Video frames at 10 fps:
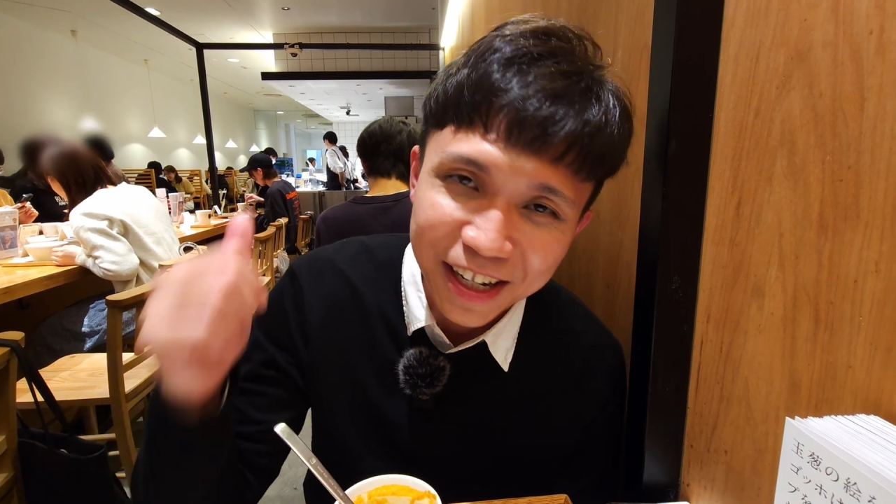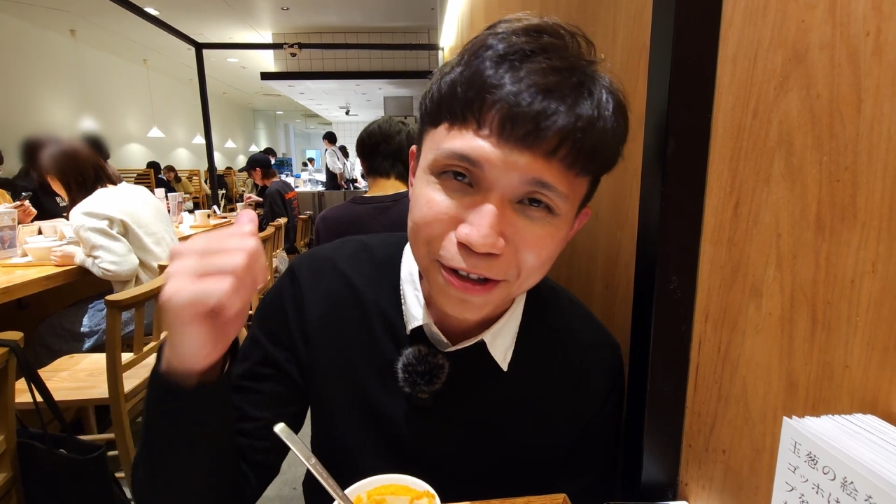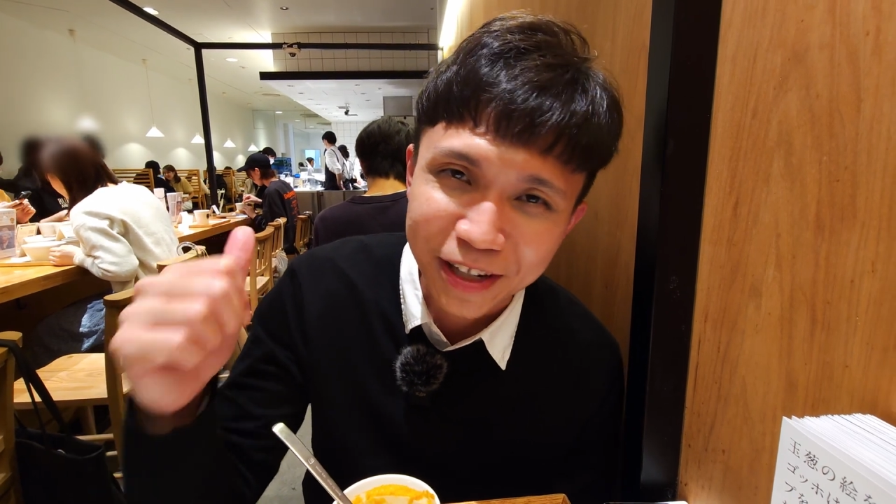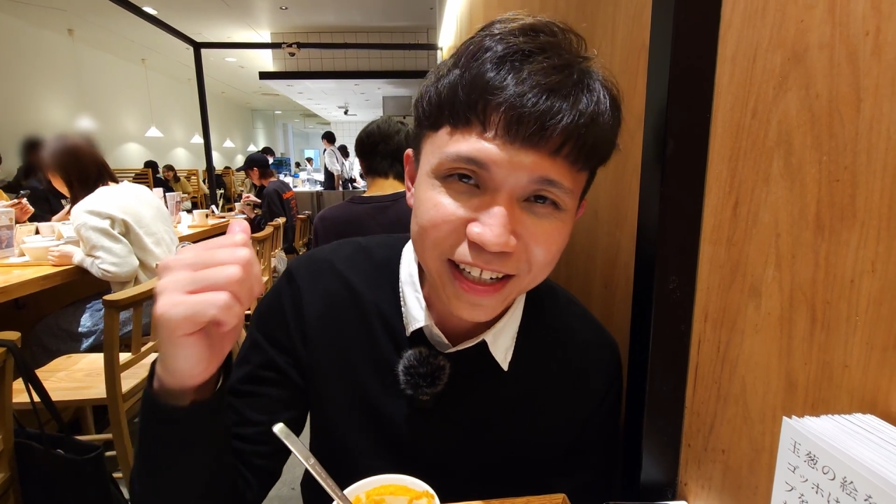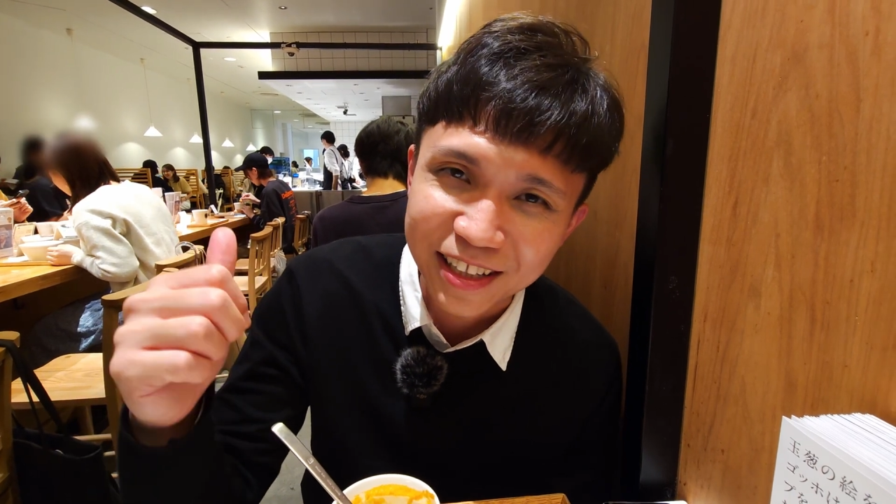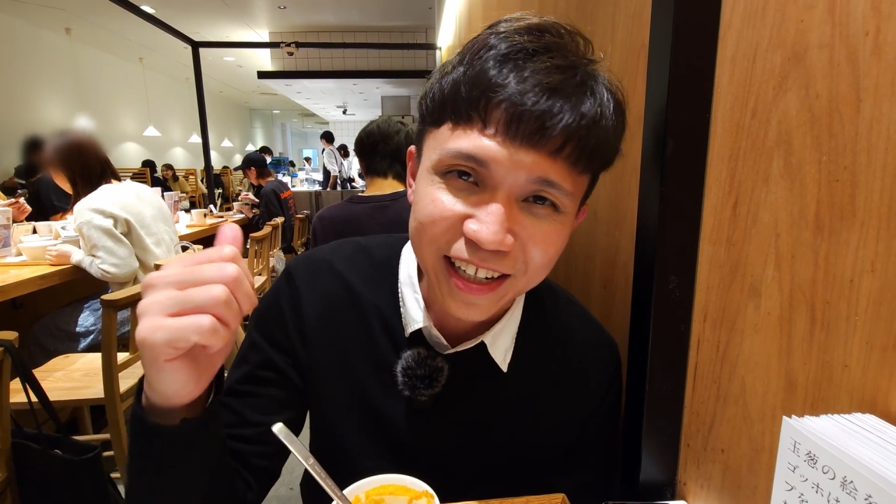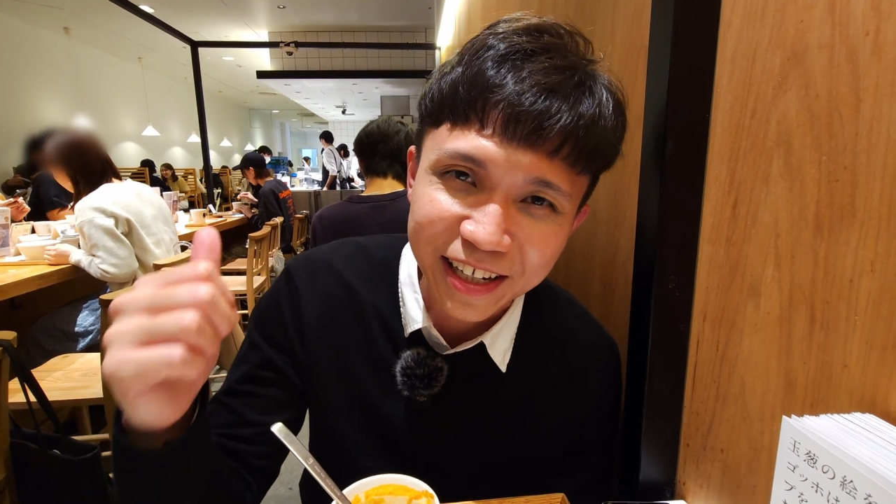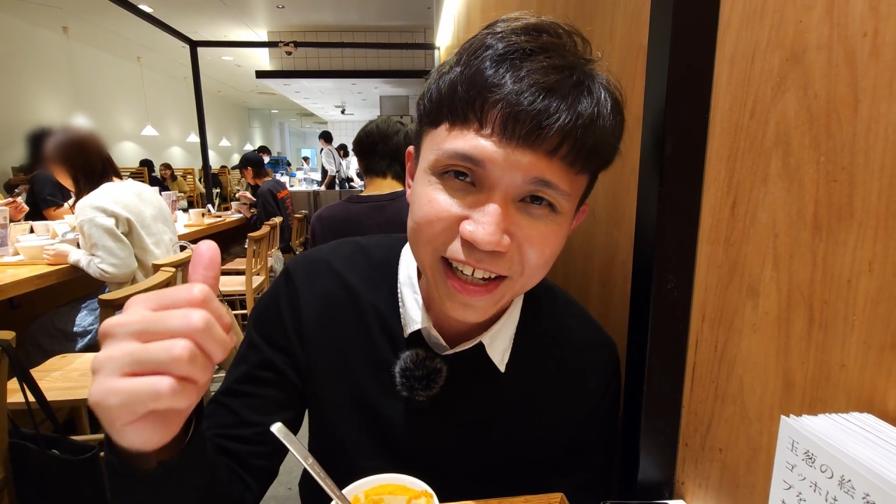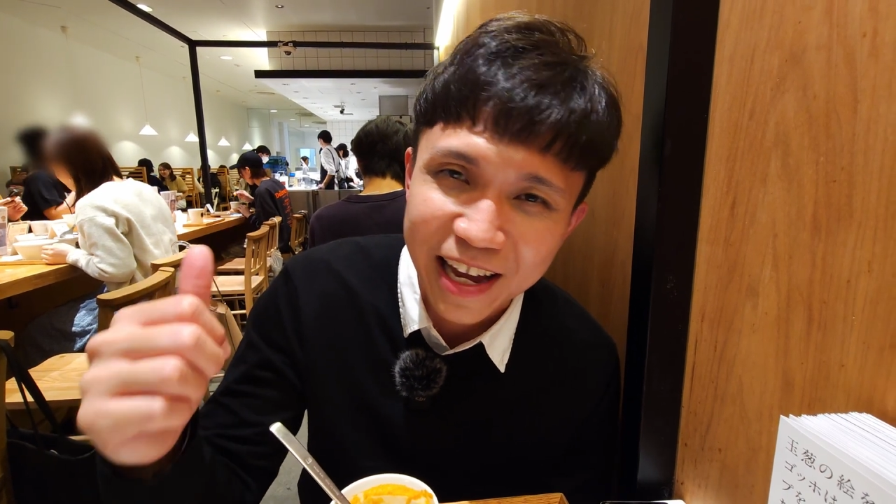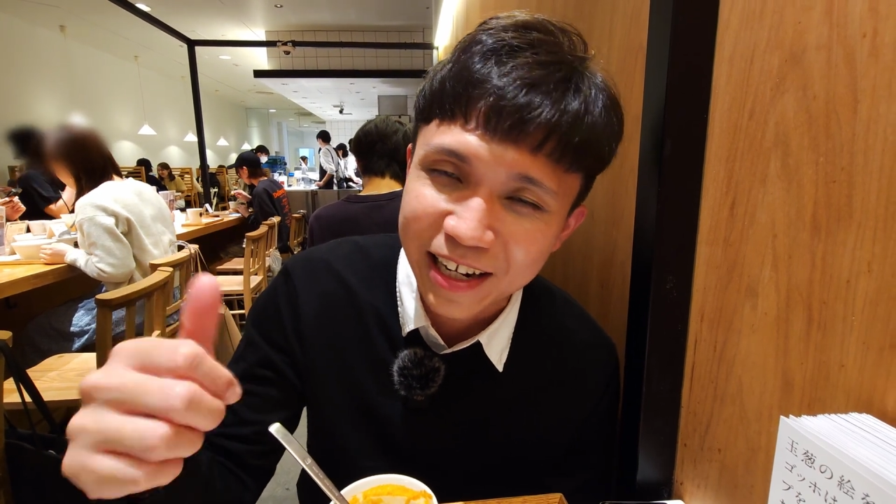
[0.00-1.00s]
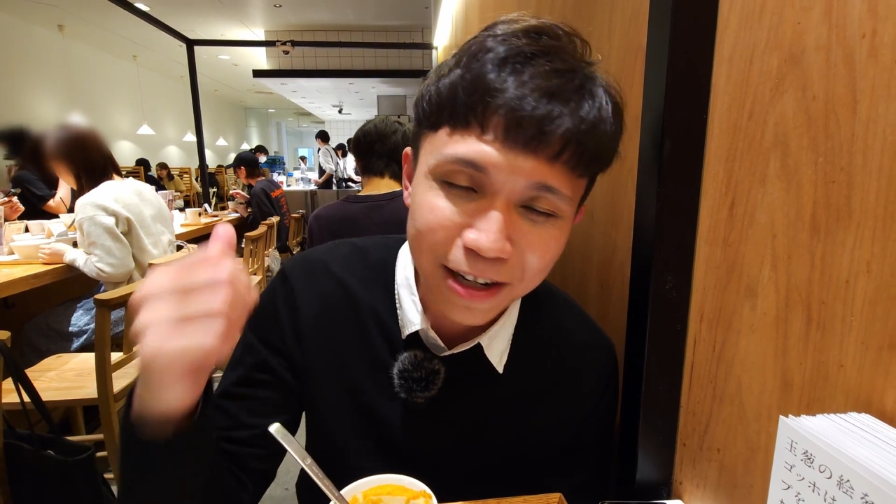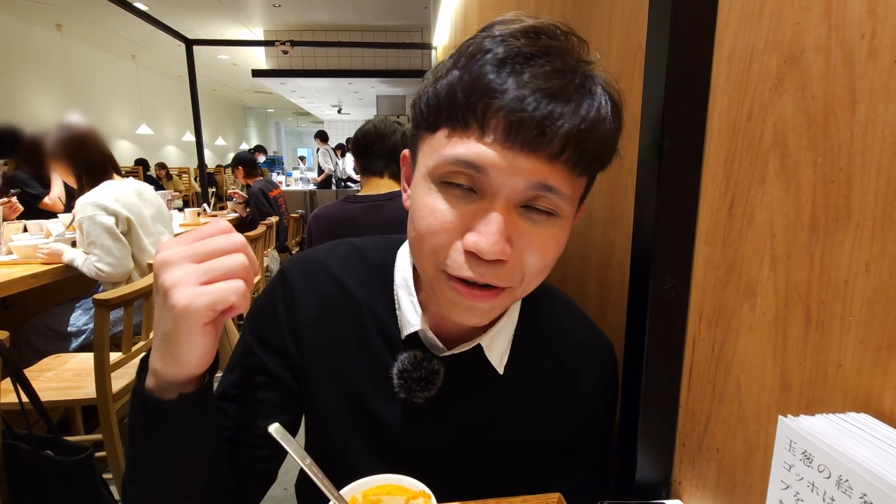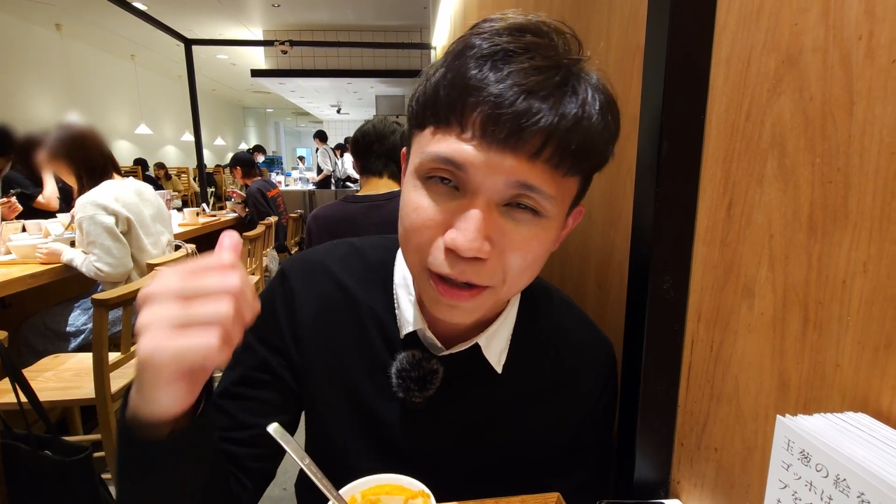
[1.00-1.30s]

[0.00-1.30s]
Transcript: Look at the link at our